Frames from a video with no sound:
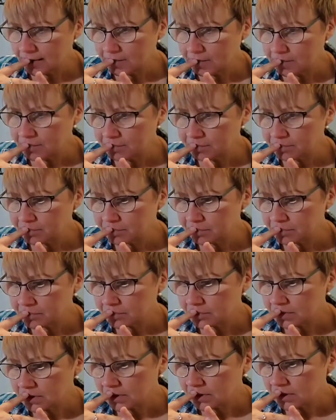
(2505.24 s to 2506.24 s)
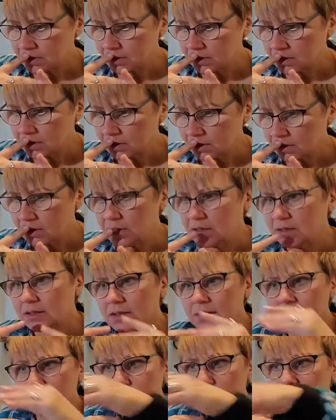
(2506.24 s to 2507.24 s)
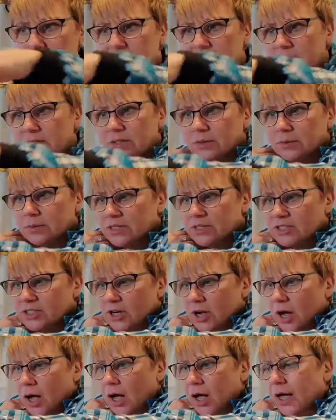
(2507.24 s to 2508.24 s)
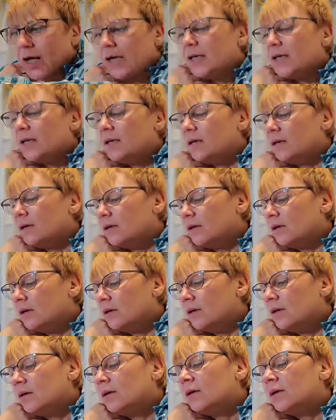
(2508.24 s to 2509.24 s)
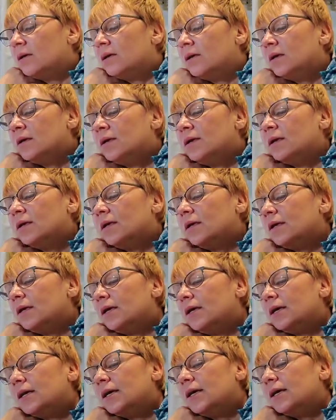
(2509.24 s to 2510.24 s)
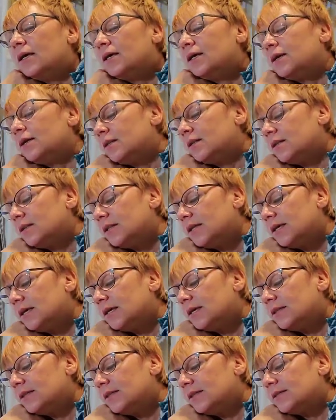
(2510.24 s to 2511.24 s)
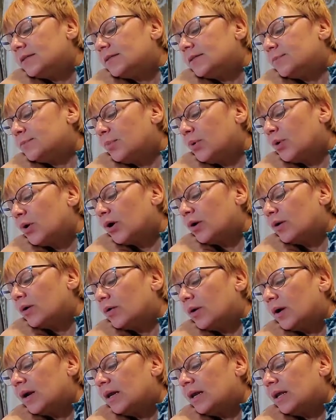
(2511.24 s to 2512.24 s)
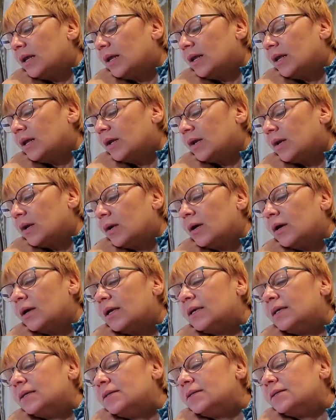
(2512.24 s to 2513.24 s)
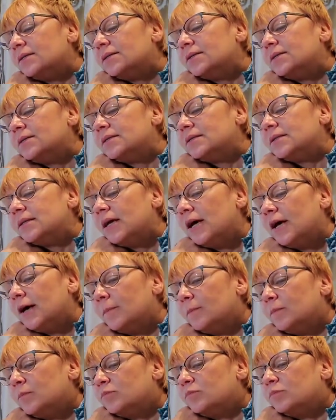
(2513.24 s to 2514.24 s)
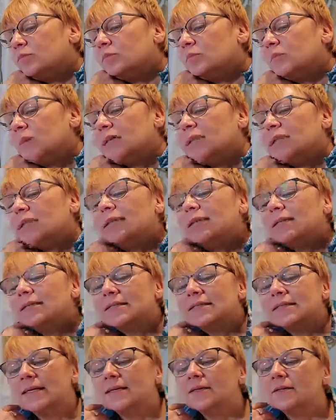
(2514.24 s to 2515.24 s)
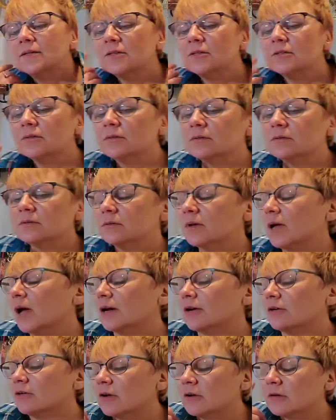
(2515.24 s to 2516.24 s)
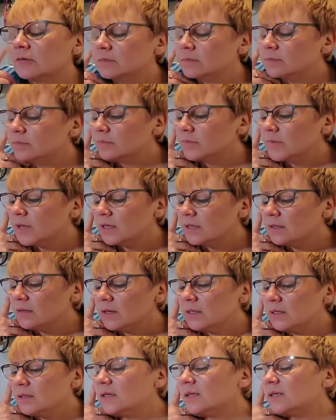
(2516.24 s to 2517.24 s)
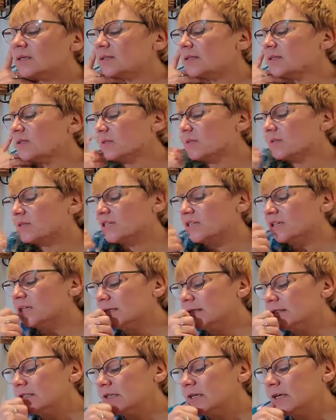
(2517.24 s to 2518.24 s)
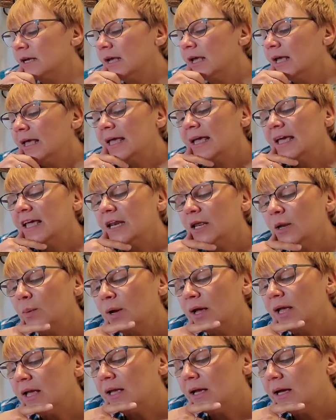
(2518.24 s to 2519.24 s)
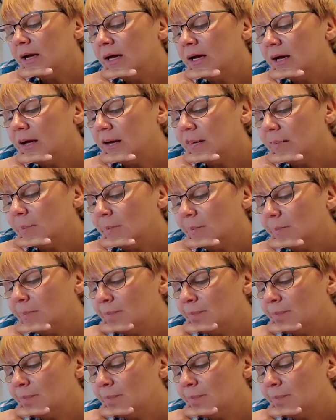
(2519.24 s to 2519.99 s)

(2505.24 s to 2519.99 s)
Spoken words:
I think 22-inch high, and I think this part right here is, I think it said, I don't know, I think it's a 13-inch. Anyway,